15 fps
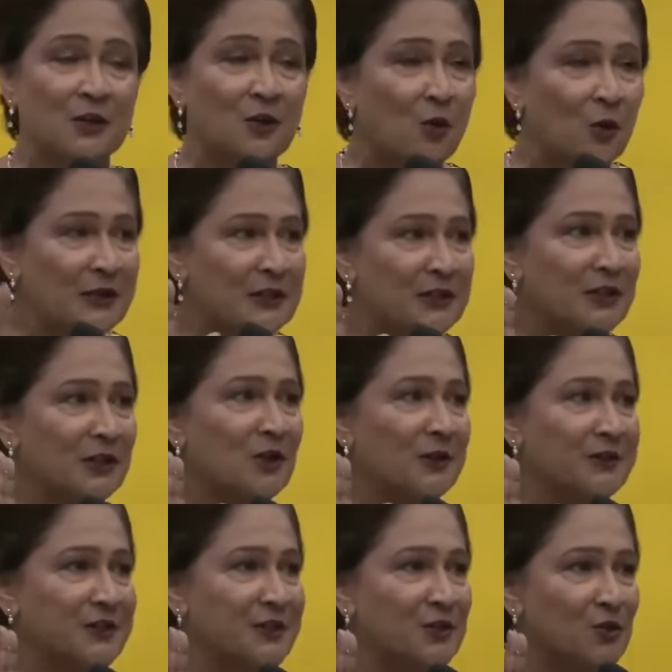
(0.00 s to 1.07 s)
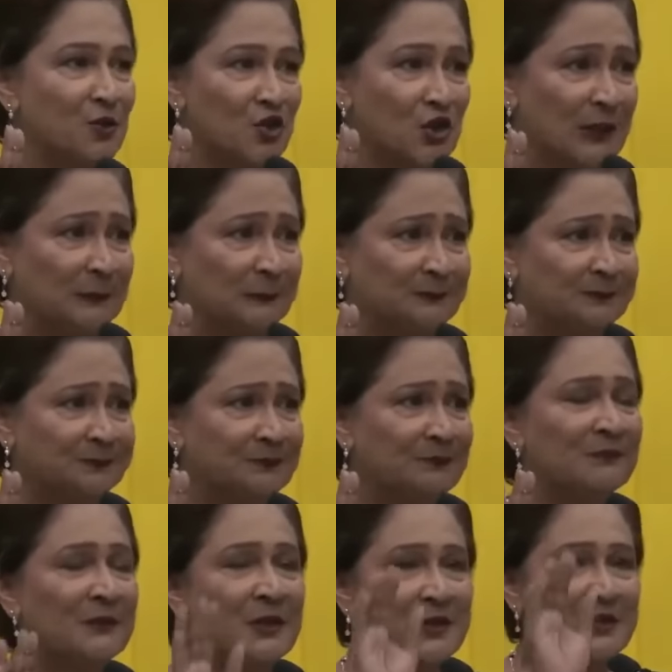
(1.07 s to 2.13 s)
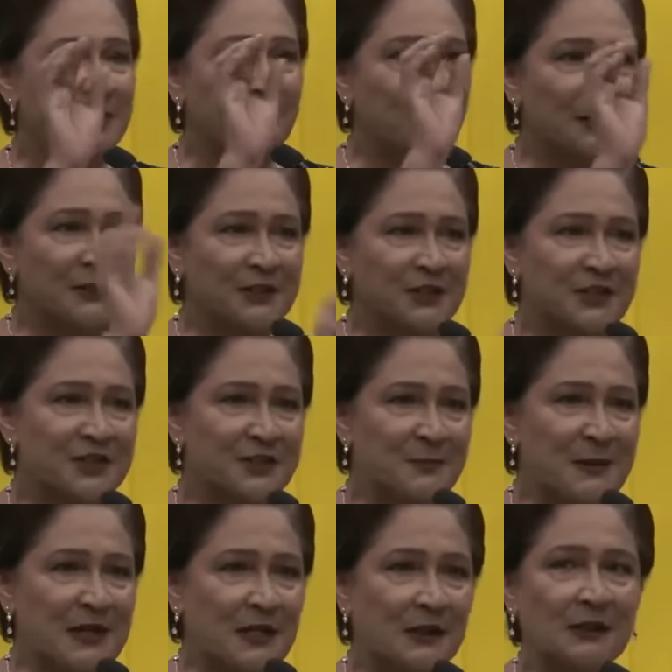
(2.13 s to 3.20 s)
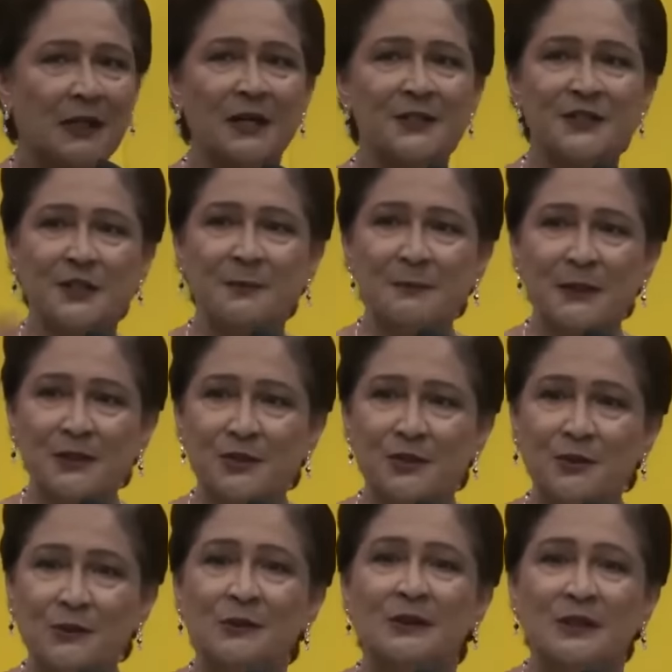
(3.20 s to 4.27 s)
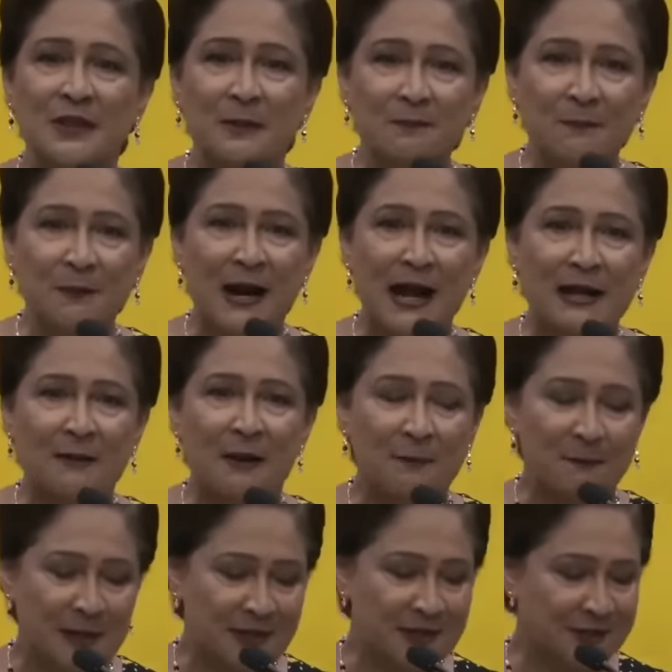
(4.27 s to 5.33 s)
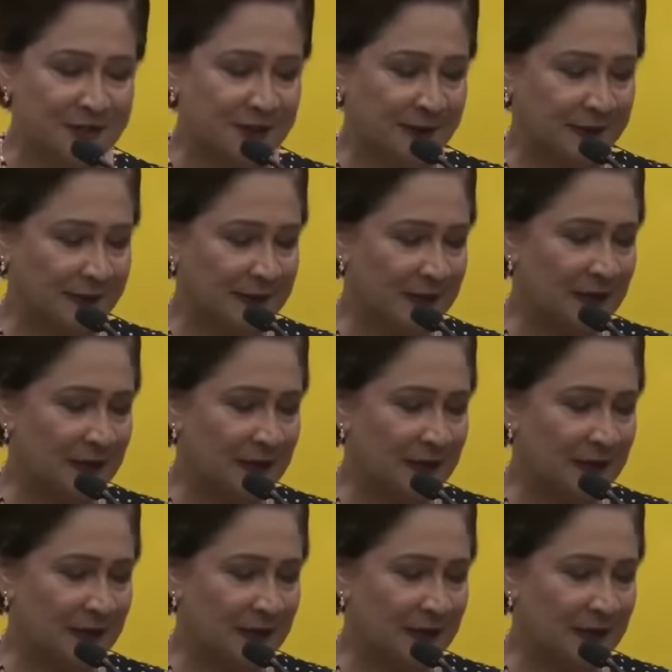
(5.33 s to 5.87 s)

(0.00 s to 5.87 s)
according to the Constitution, submit to the Speaker, and submit to the Prime Minister.